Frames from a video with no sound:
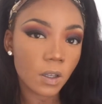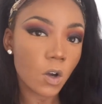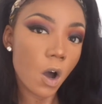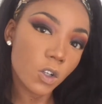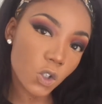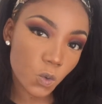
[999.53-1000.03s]

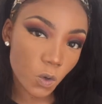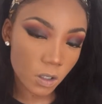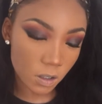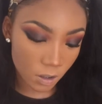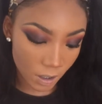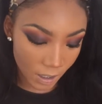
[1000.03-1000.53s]
contour
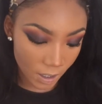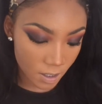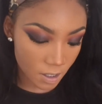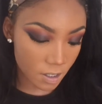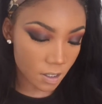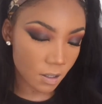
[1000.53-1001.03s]
little
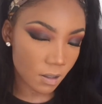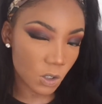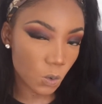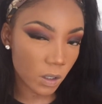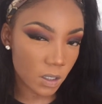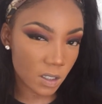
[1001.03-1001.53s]
kit.
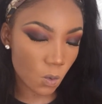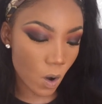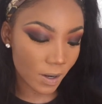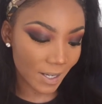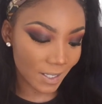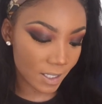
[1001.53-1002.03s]
This one is the
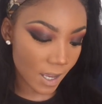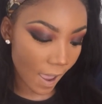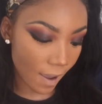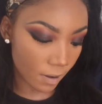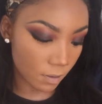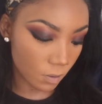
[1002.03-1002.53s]
one in
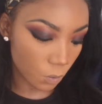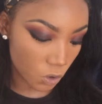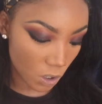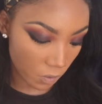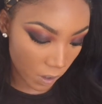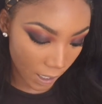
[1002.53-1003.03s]
tan,
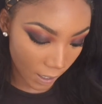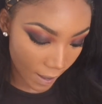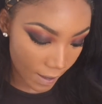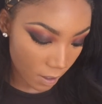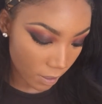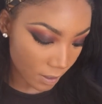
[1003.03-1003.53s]
which I really
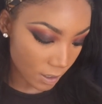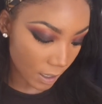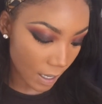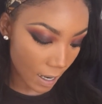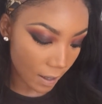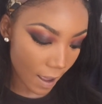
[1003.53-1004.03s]
like. That's the
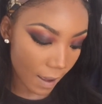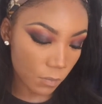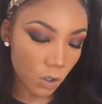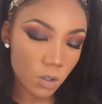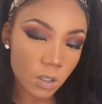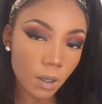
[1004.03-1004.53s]
color
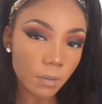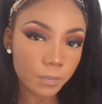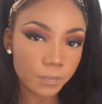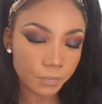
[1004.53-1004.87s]
I'm using.